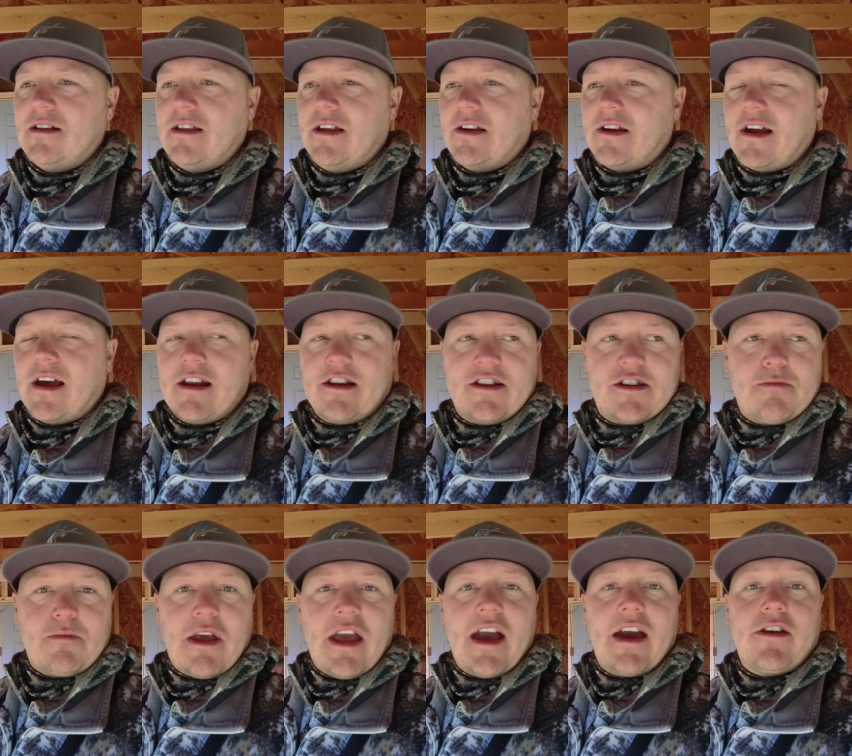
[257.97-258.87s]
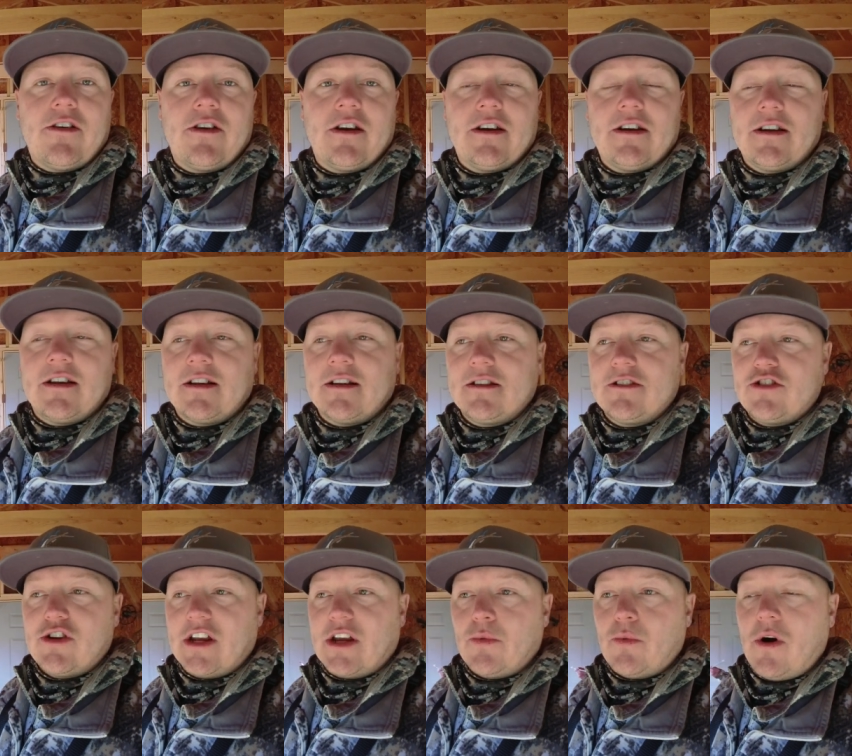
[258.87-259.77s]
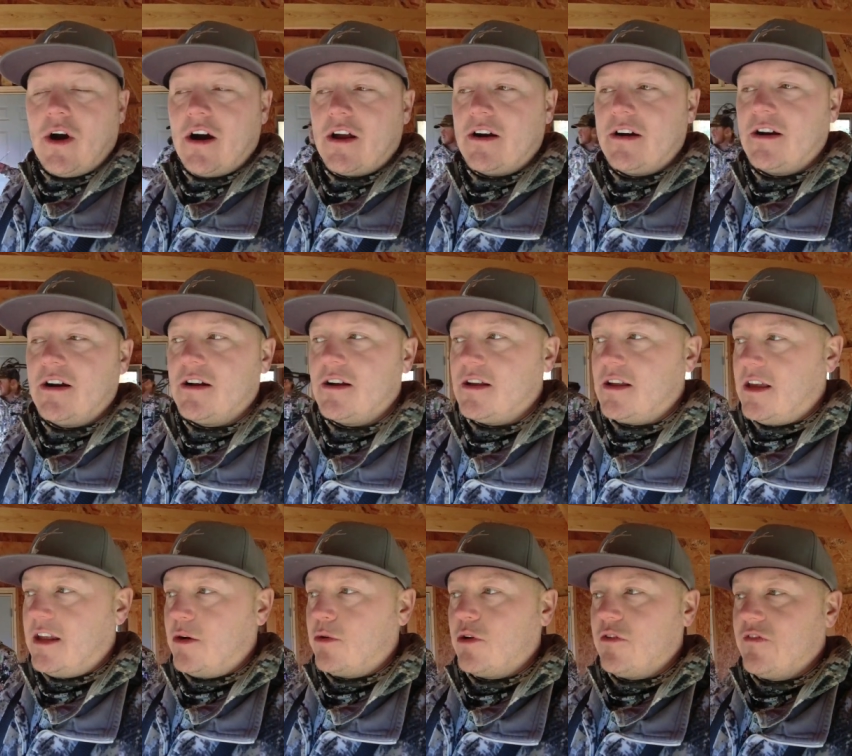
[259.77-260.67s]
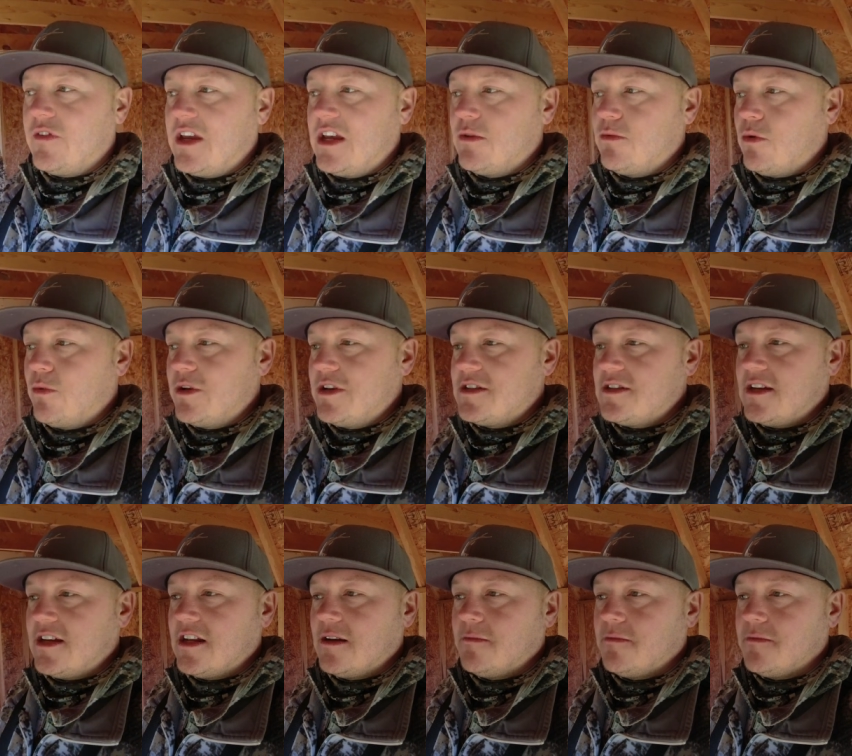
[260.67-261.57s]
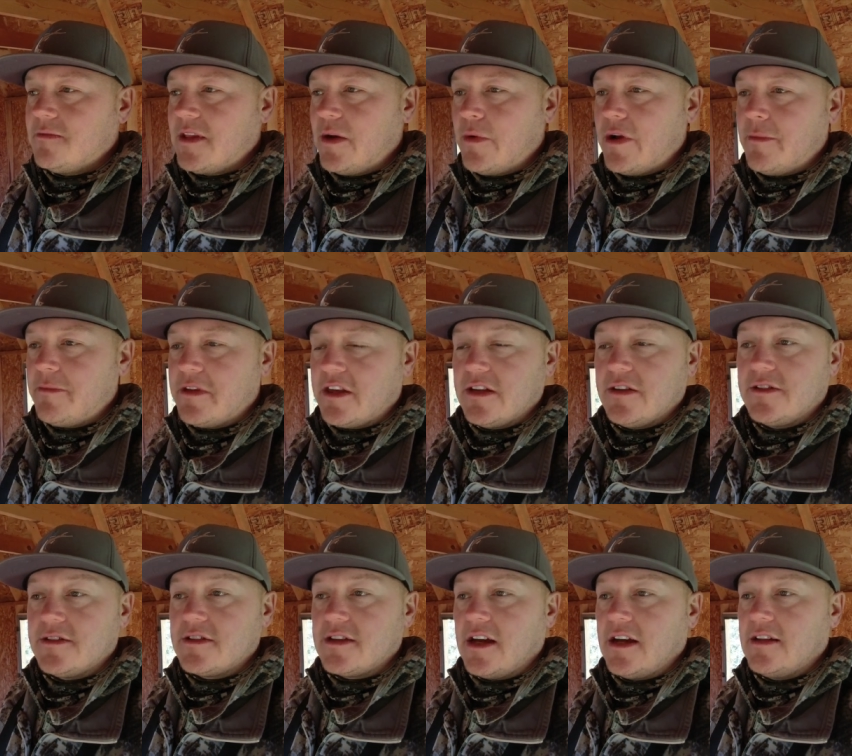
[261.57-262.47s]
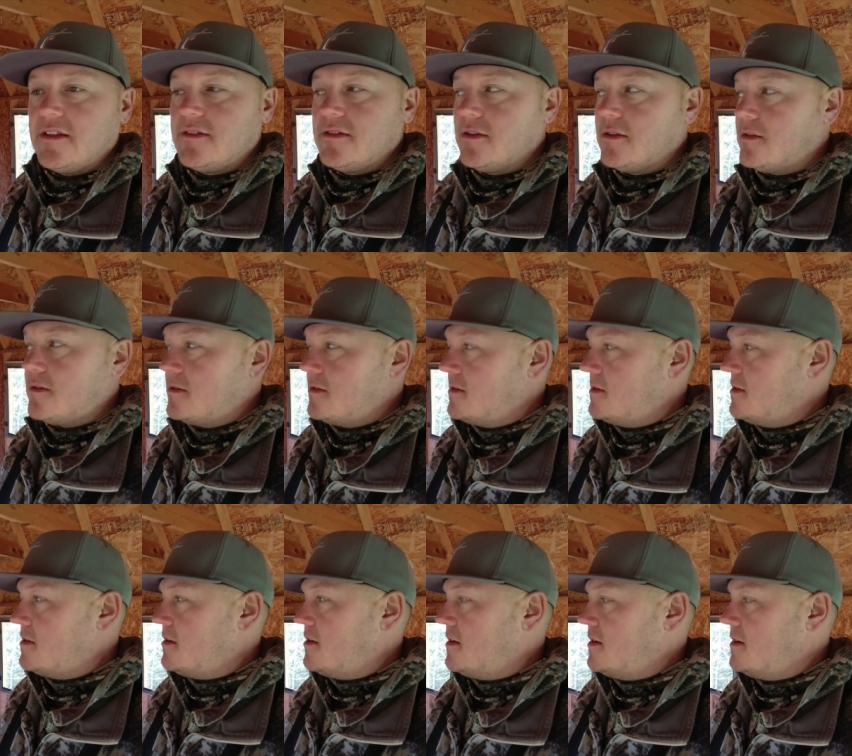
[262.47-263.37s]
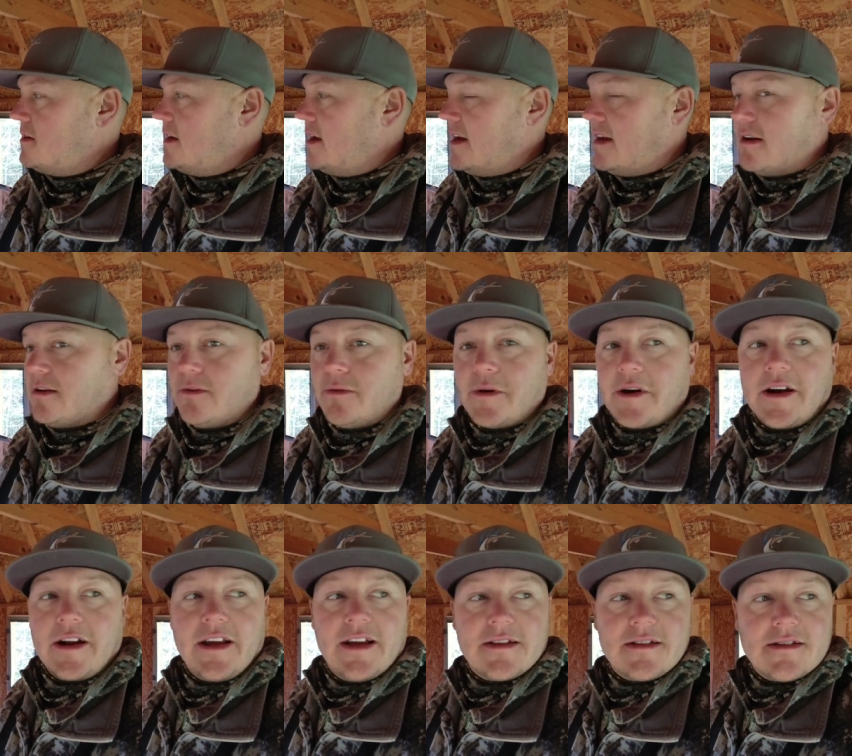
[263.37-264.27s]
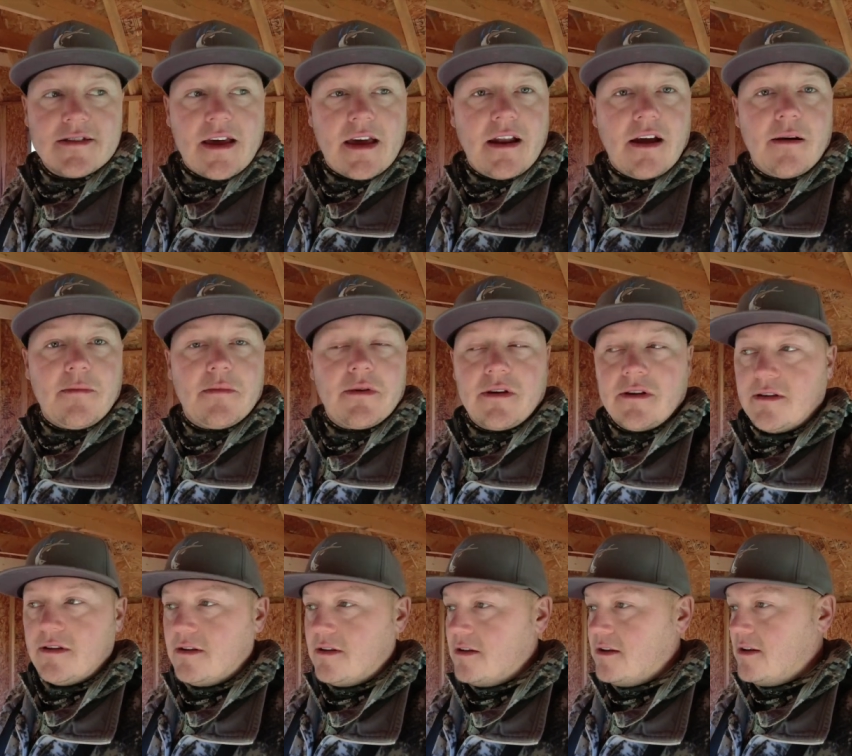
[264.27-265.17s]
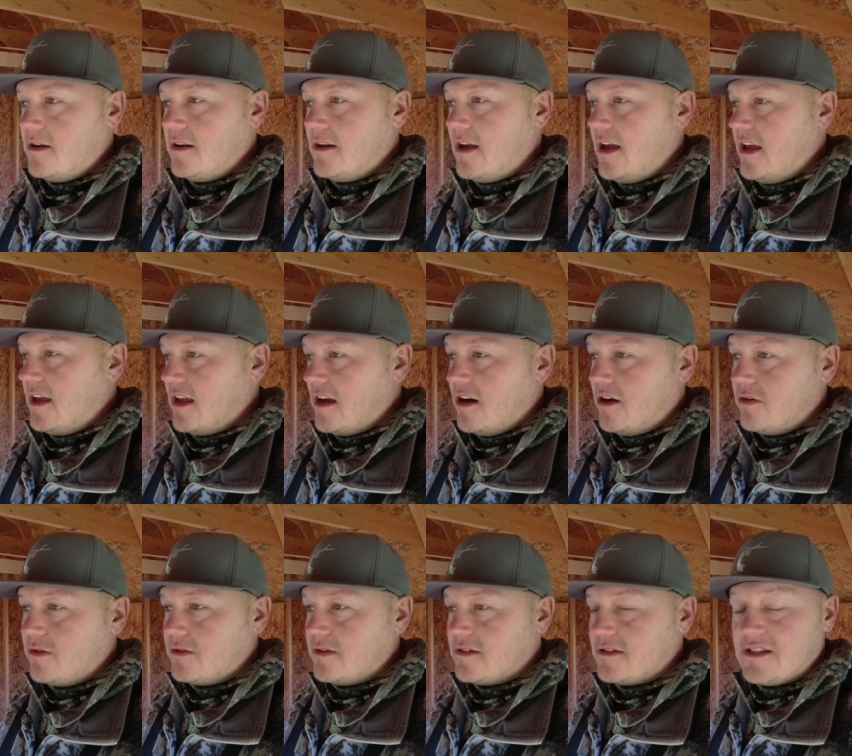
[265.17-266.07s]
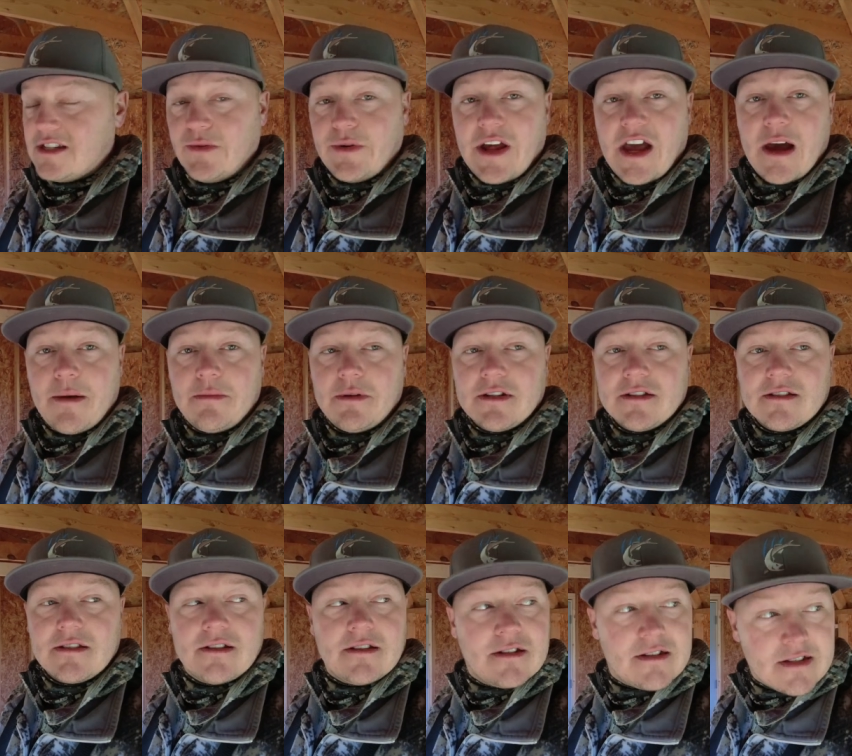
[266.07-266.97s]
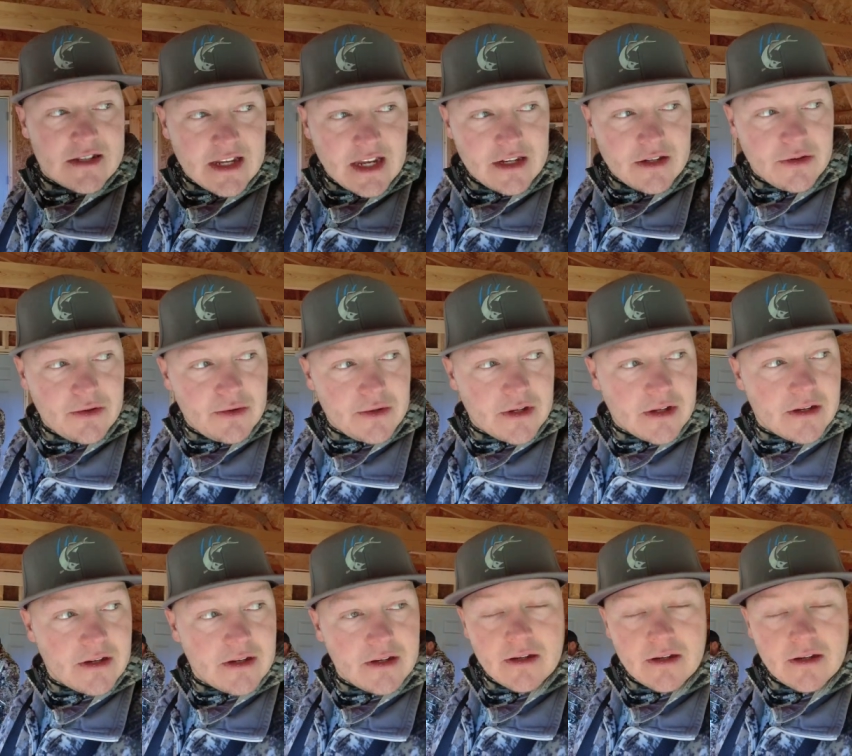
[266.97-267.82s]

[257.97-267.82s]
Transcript: They're kind of just meandering, drinking water in a ravine when we seen them, and they went up the hillside. So yeah, we're gonna get set up, hang out, and see what happens. Stay tuned.